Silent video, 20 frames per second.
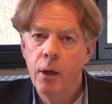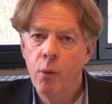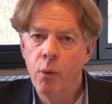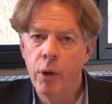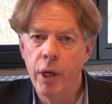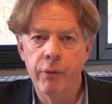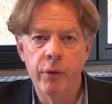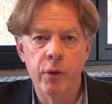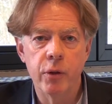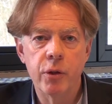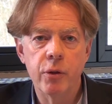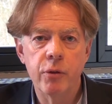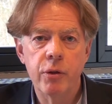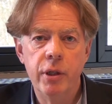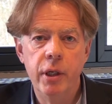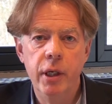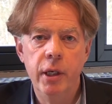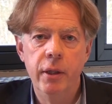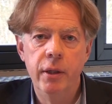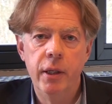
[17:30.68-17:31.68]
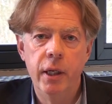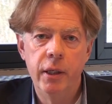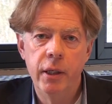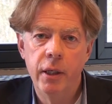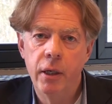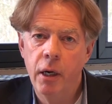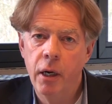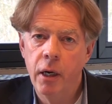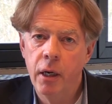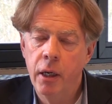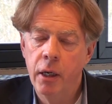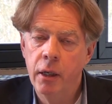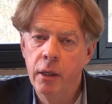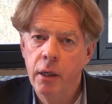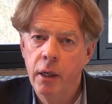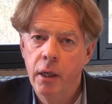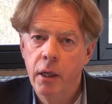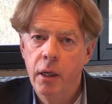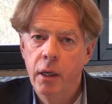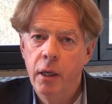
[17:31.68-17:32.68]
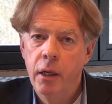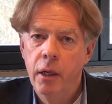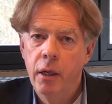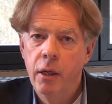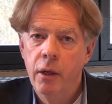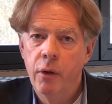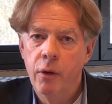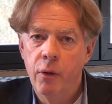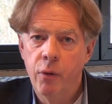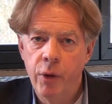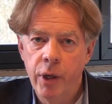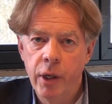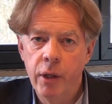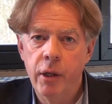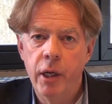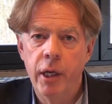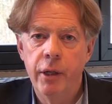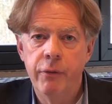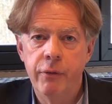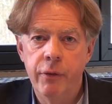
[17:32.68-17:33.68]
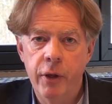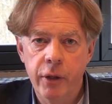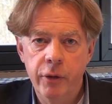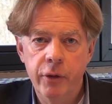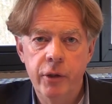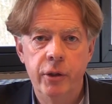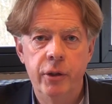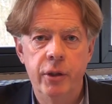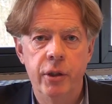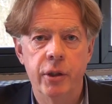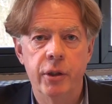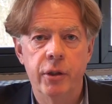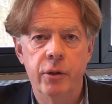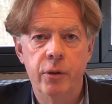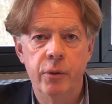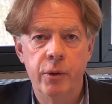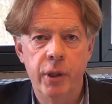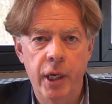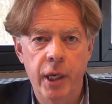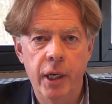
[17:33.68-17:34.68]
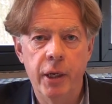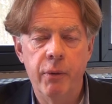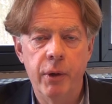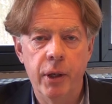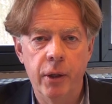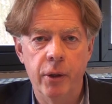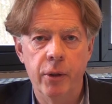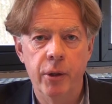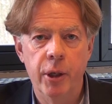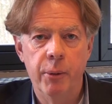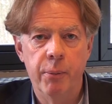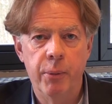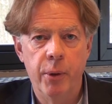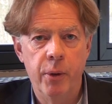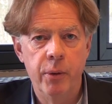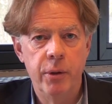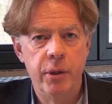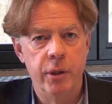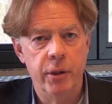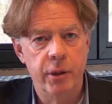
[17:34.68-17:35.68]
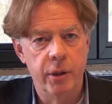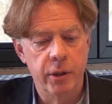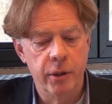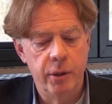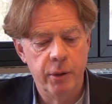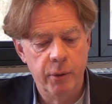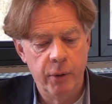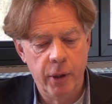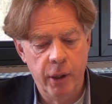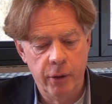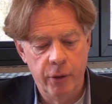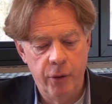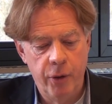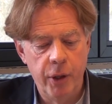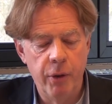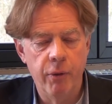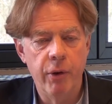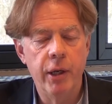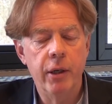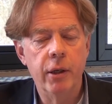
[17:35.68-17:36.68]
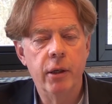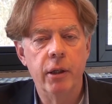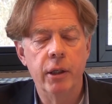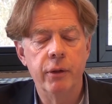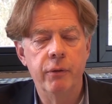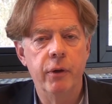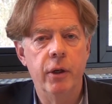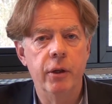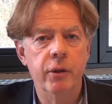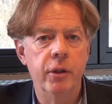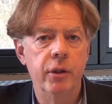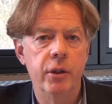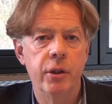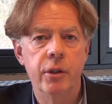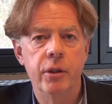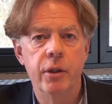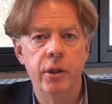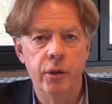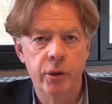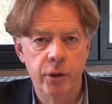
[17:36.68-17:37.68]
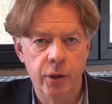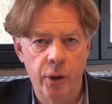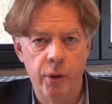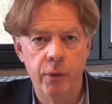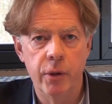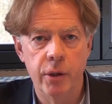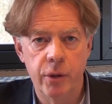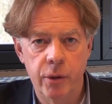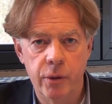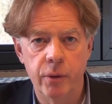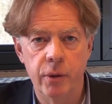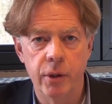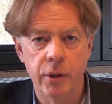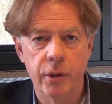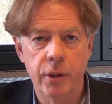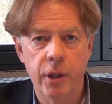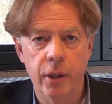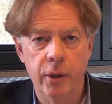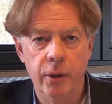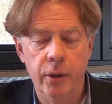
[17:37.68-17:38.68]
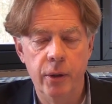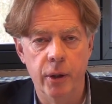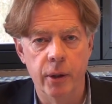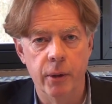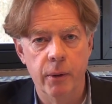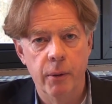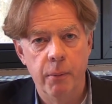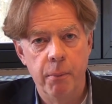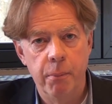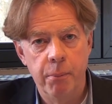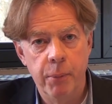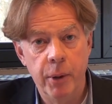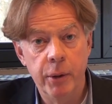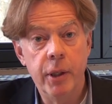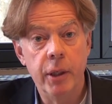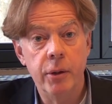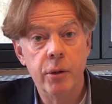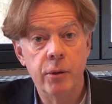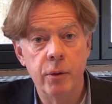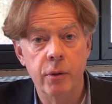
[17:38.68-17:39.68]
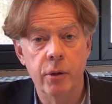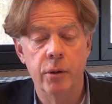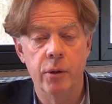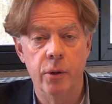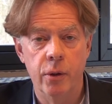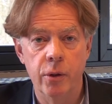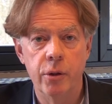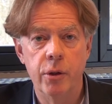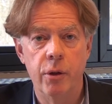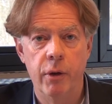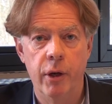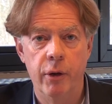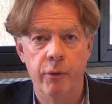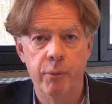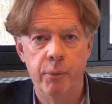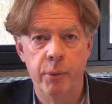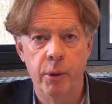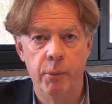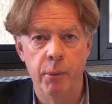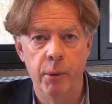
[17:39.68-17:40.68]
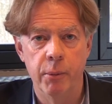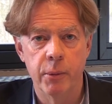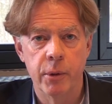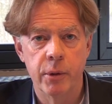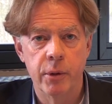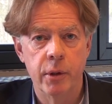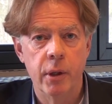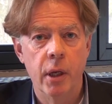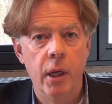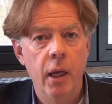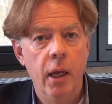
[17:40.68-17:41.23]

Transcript: We have also seen that there are real advantages to the inquiry learning processes, theoretical advantages that show that students can learn, but that students also have problems,